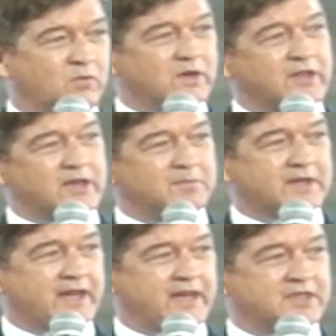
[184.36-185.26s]
Now, what are the
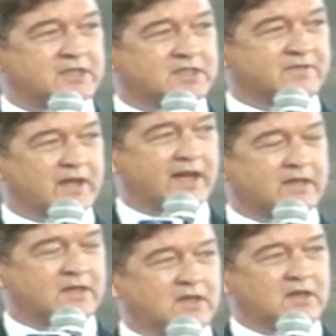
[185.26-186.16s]
implications of
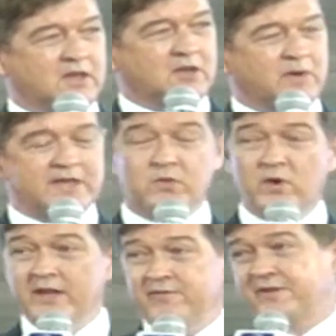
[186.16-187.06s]
that? By
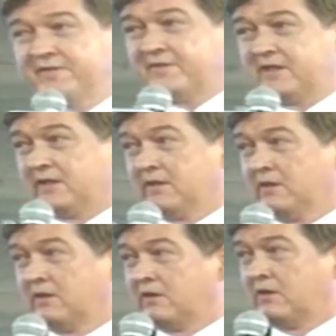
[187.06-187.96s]

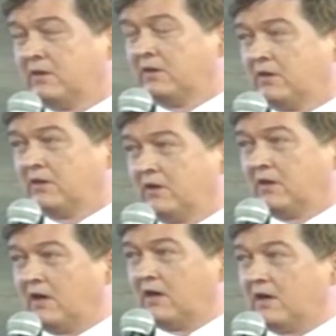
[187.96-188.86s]
2050,
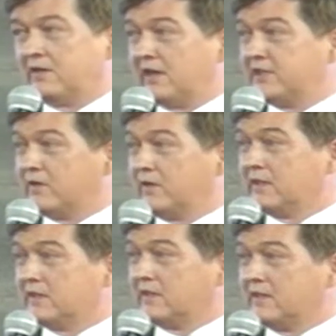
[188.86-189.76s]

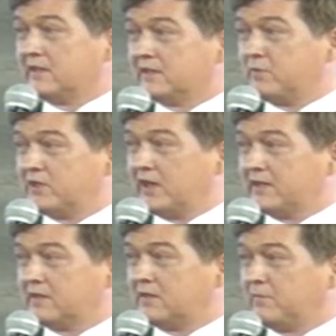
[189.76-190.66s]
Nigeria is
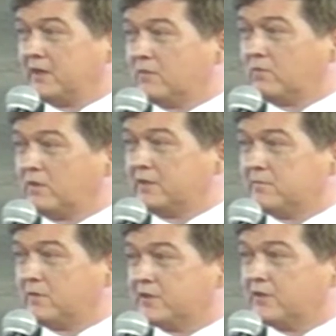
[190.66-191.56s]
projected to be the
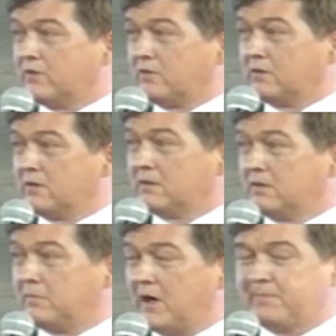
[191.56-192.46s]
world's most third
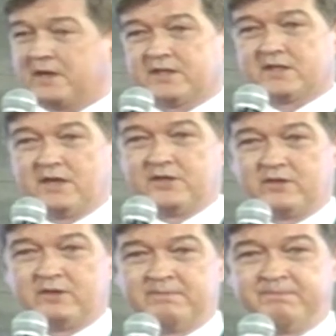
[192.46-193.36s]
populous
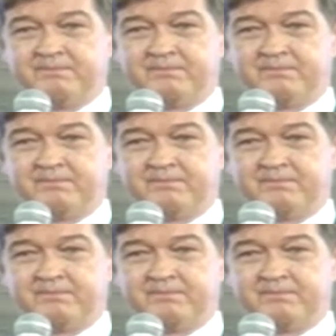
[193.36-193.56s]
country.